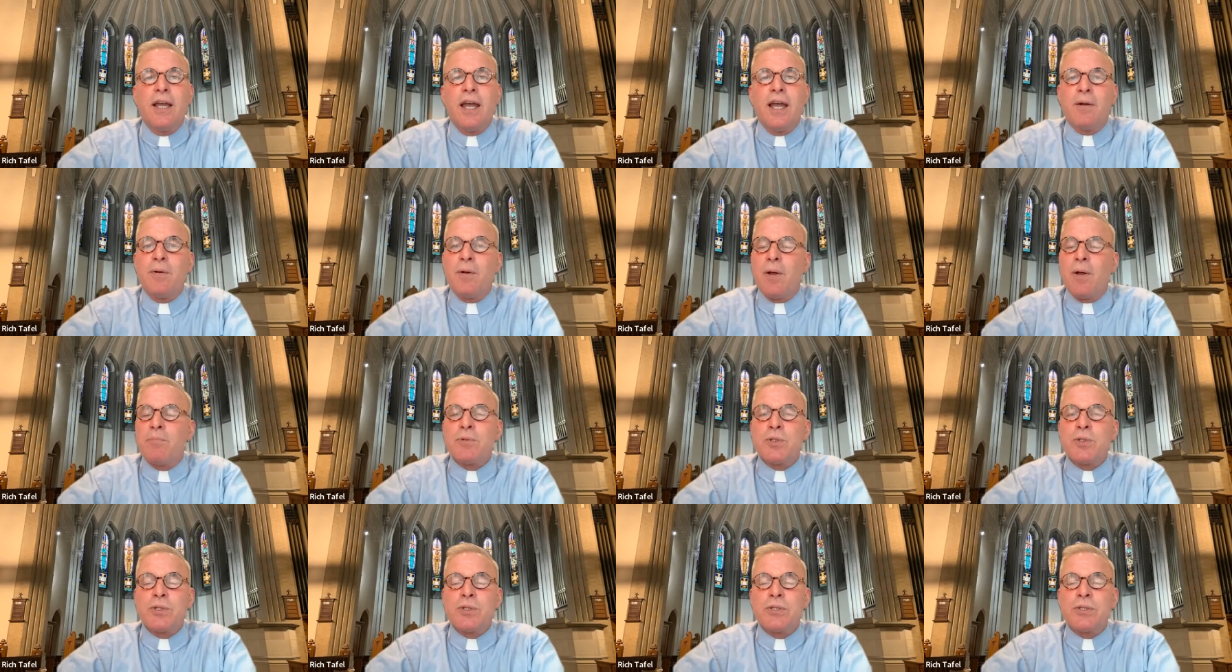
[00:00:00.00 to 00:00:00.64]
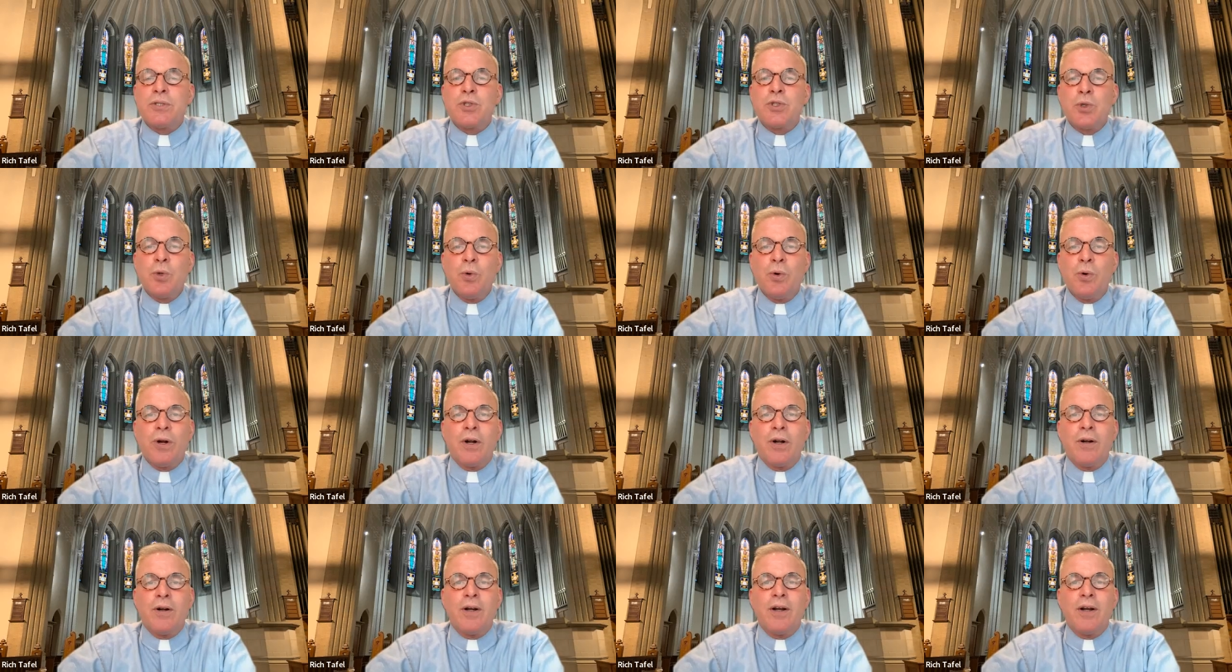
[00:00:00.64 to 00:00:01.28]
And I'm
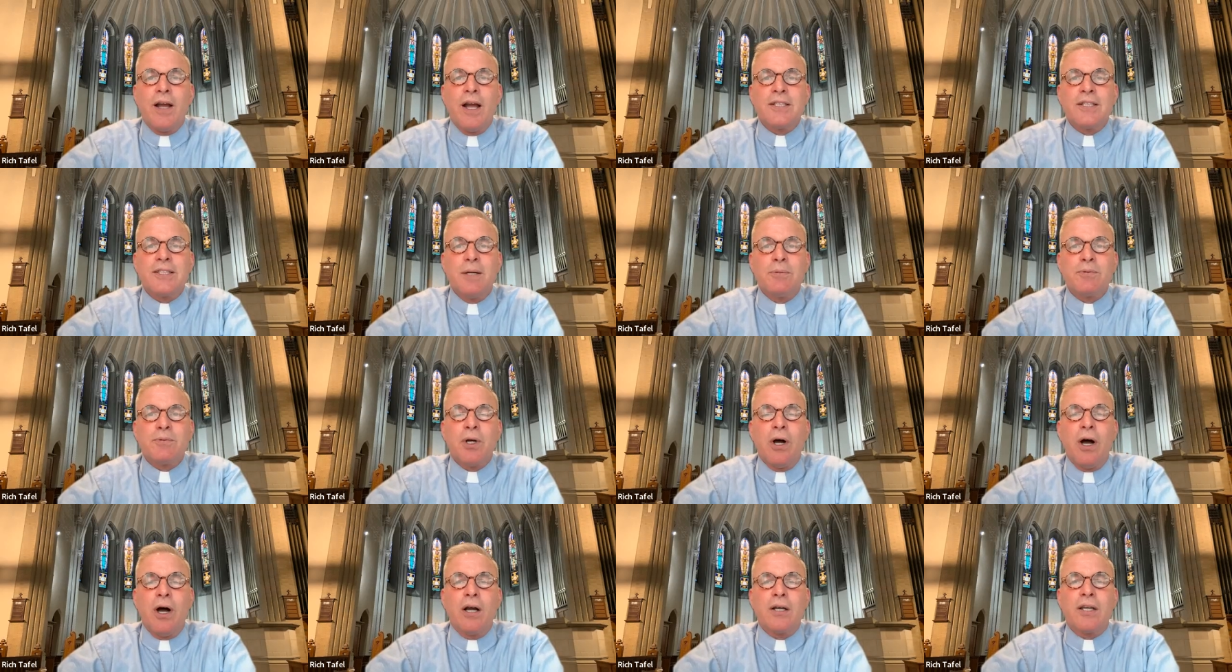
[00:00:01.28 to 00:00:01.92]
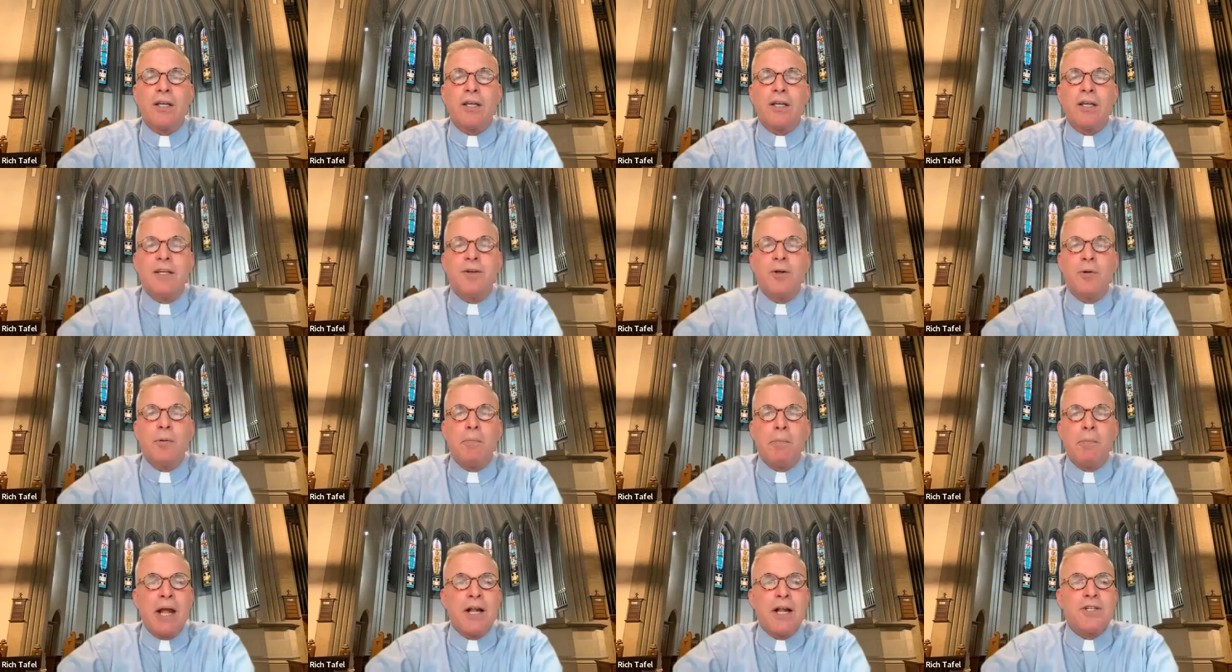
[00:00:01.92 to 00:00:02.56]
sure as I'm talking,
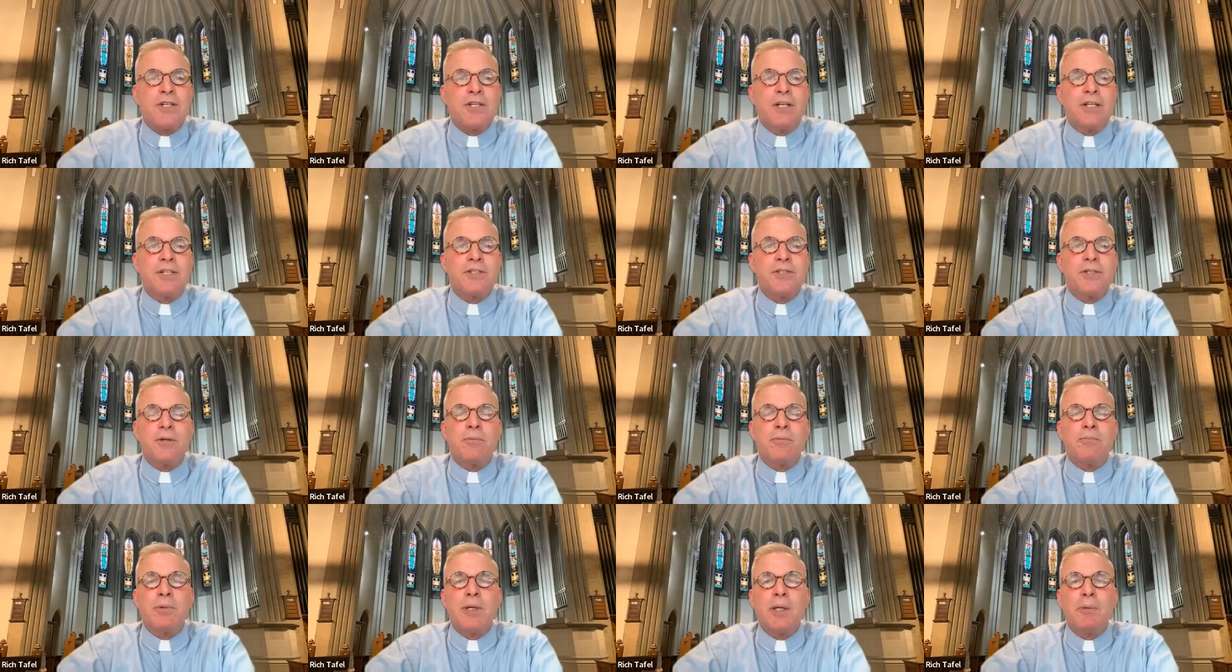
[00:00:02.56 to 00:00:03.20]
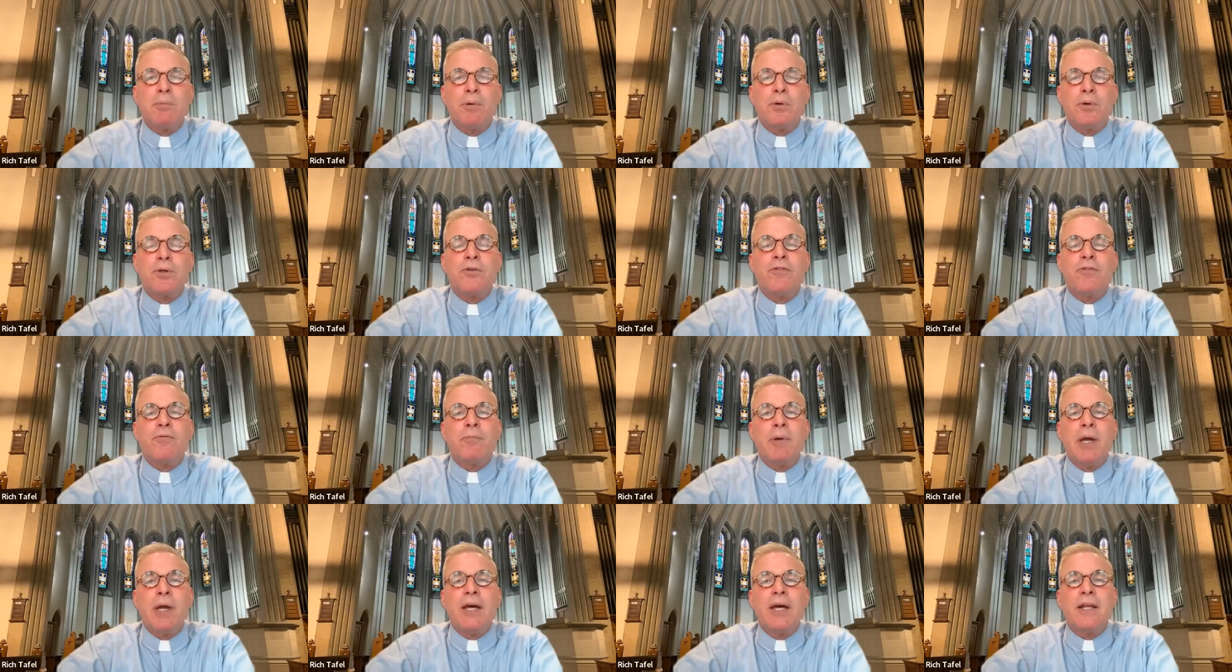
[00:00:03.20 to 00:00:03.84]
you're imagining certain people
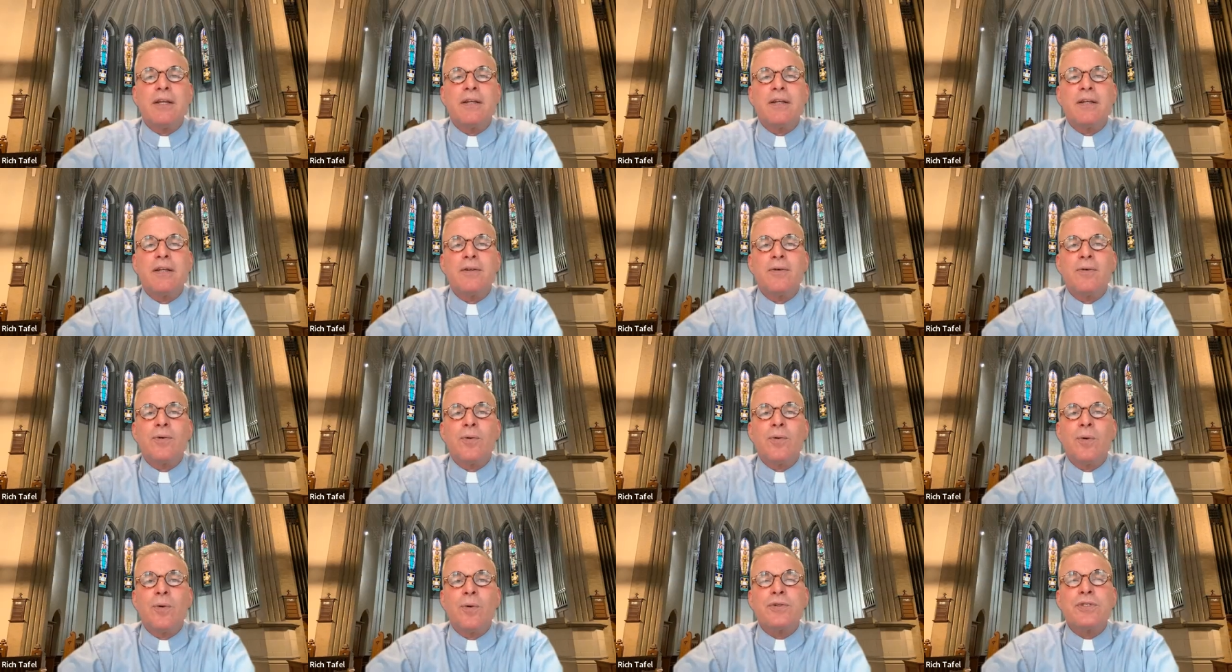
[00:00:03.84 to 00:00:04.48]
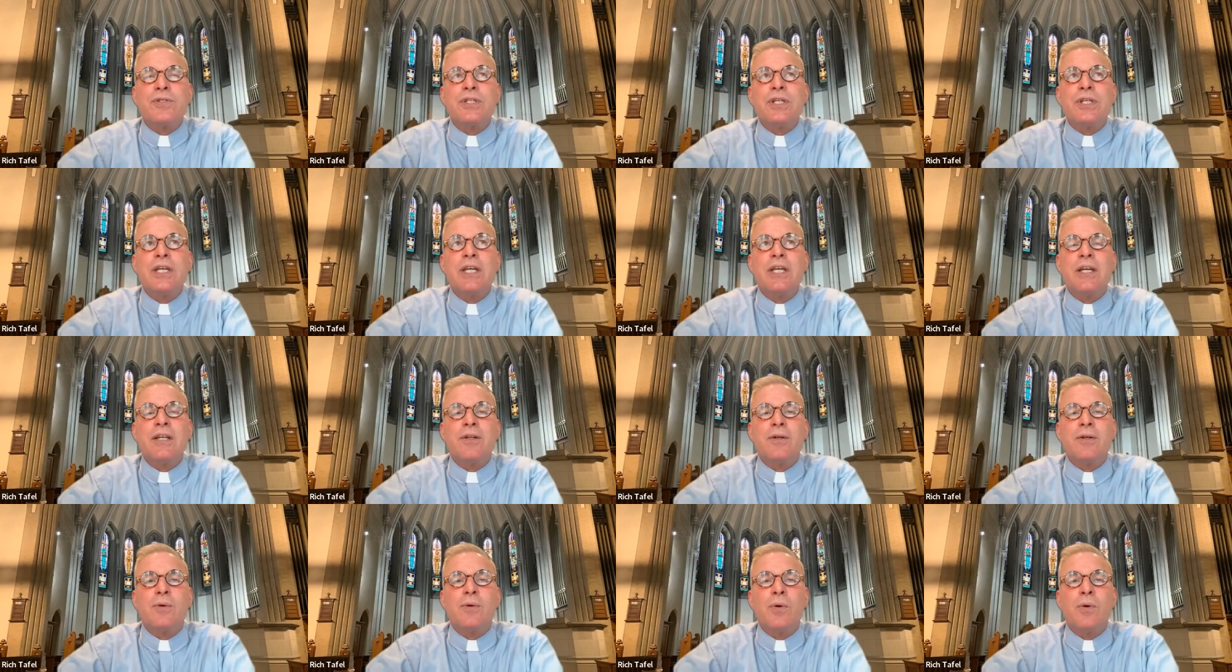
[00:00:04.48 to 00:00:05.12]
you've met or
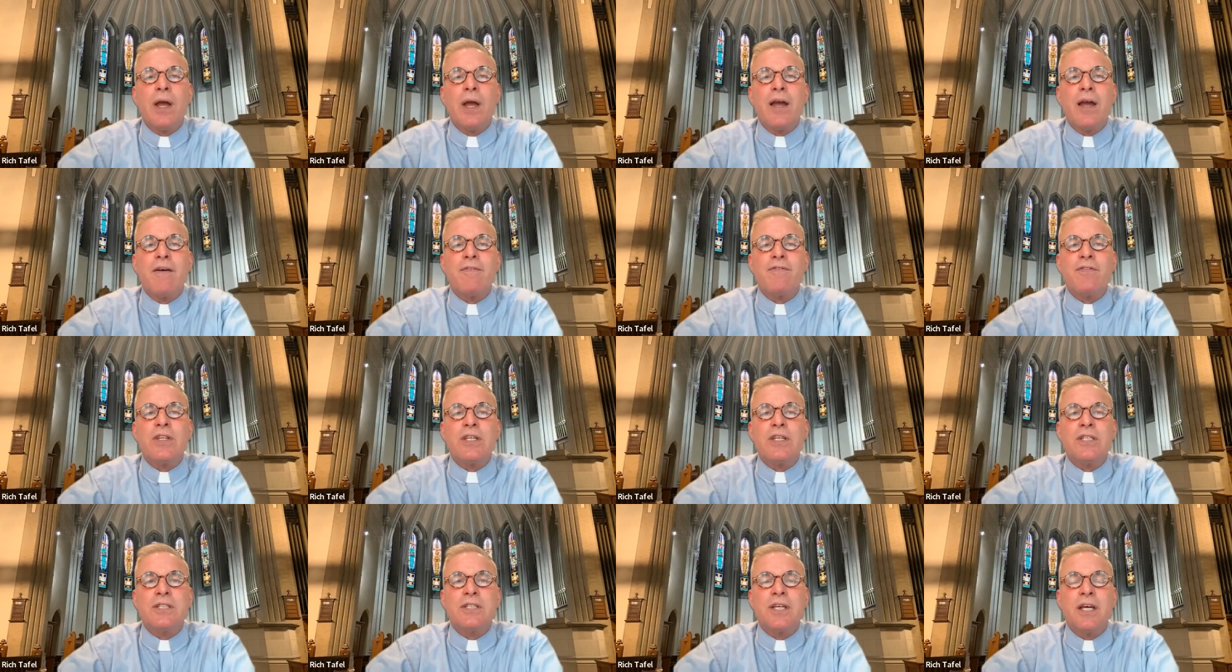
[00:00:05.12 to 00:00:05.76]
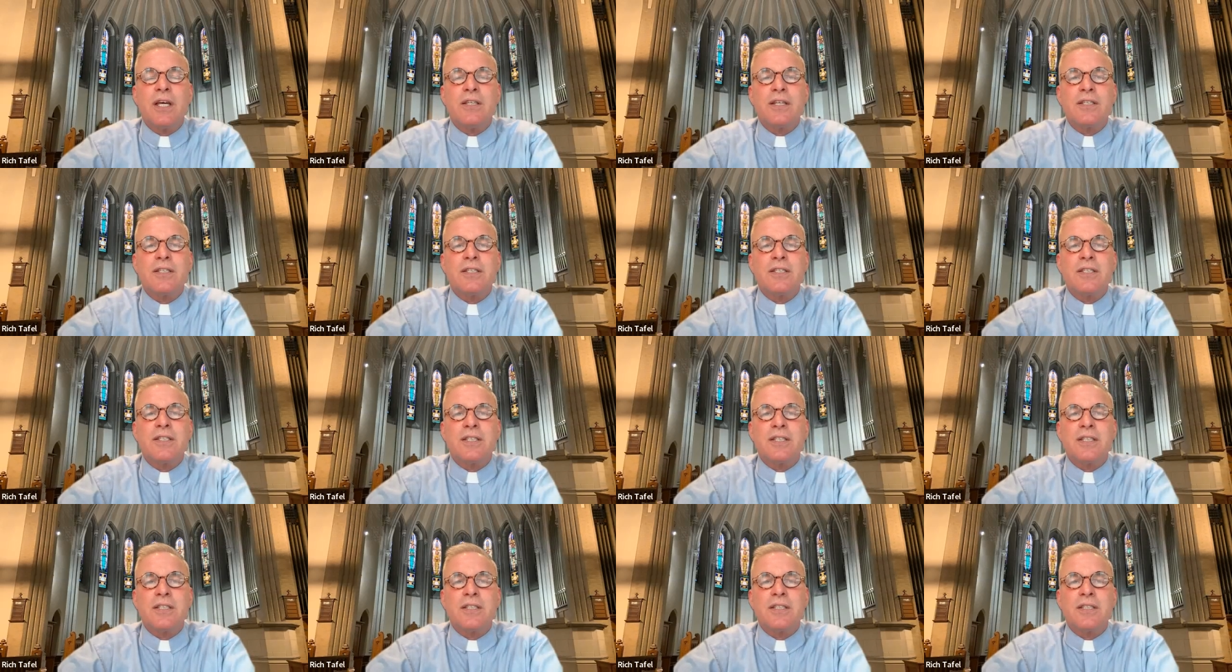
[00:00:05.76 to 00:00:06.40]
seen who have these
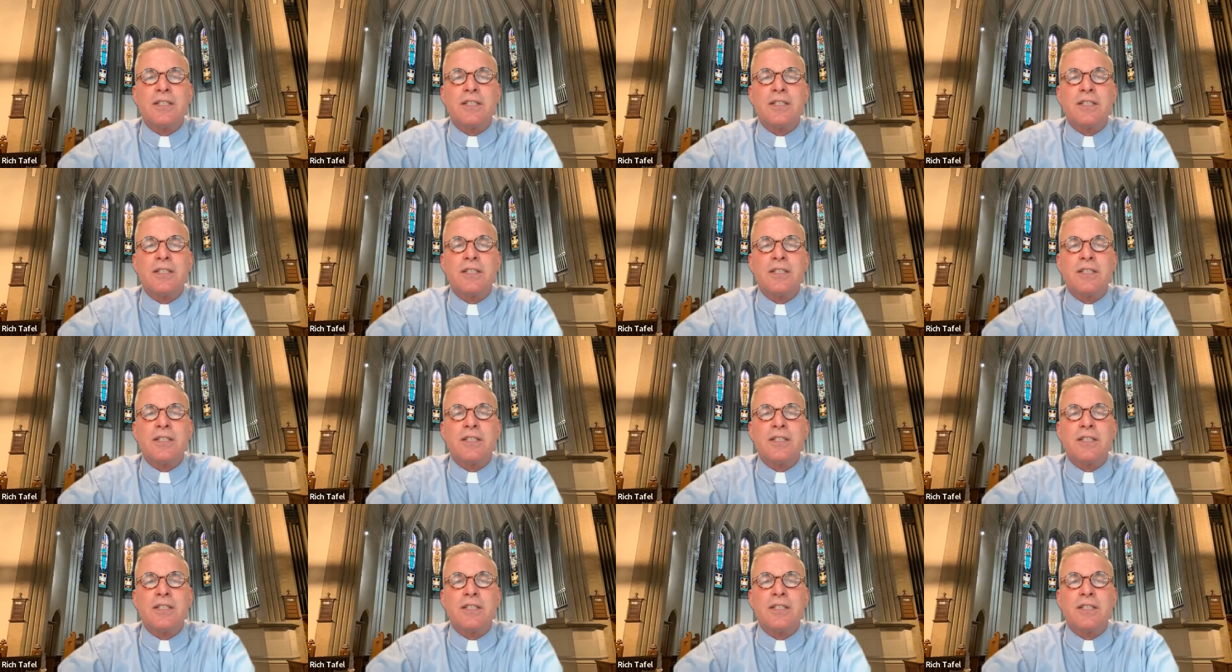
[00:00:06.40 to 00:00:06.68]
tendencies.